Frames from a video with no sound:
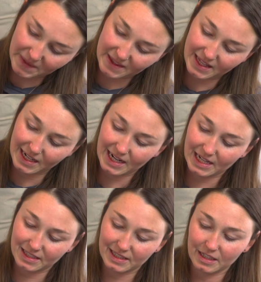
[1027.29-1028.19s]
and then an
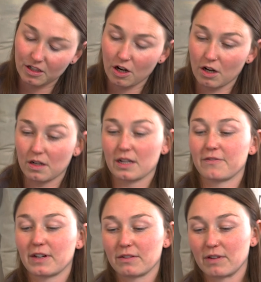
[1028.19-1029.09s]
SD card if
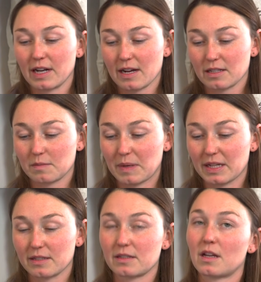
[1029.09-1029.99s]
I run out of
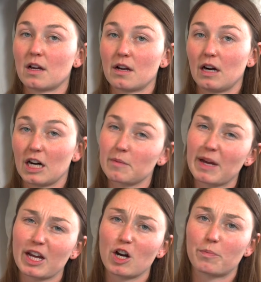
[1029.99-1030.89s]
space on
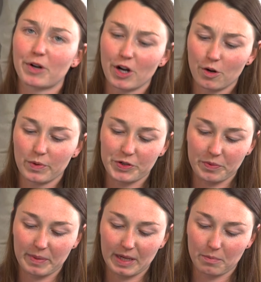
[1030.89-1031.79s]
my GoPro, which
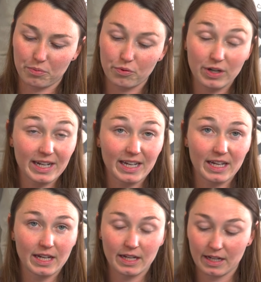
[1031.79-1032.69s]
would be
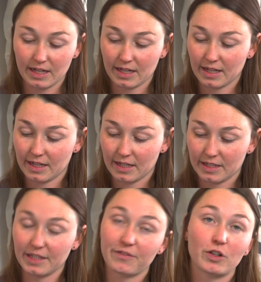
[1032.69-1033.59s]
pretty
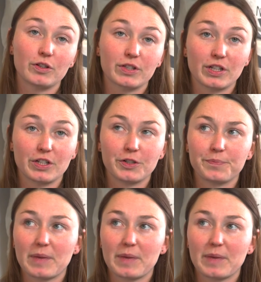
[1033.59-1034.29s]
difficult to do.